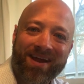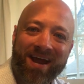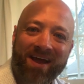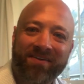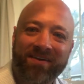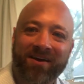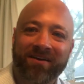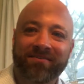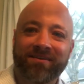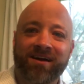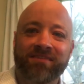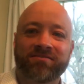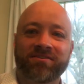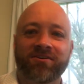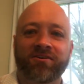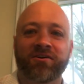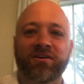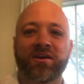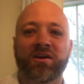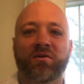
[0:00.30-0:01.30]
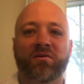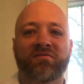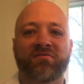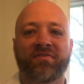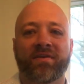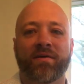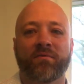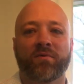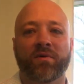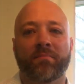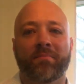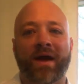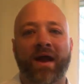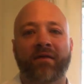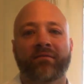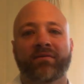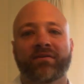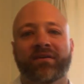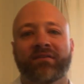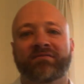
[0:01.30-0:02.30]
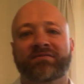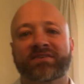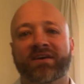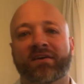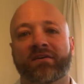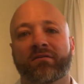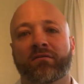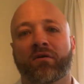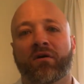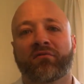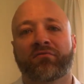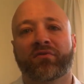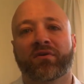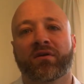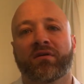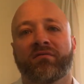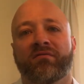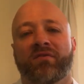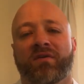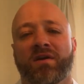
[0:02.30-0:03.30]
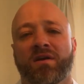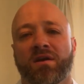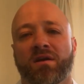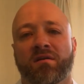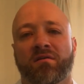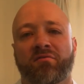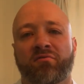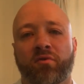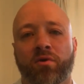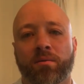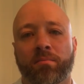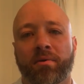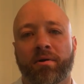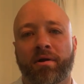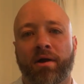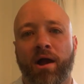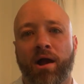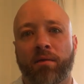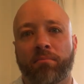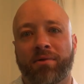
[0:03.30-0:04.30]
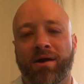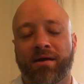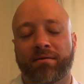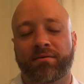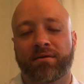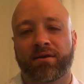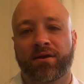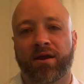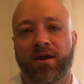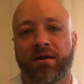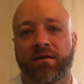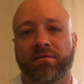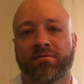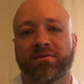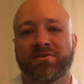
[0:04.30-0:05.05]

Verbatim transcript: Hey there, Dr. Eric here at Fanwood Back Relief Center, offering convenient, affordable chiropractic care.